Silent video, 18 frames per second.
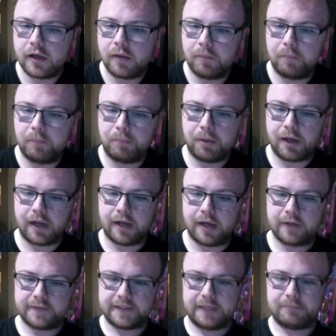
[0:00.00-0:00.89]

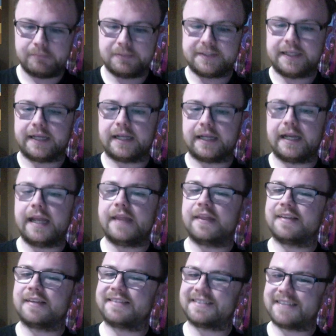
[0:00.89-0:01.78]
But in particular, in
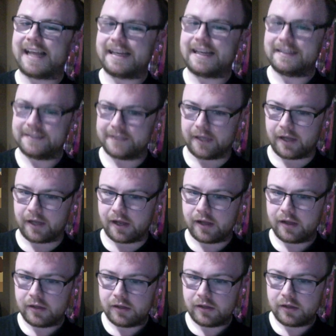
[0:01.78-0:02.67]
the center,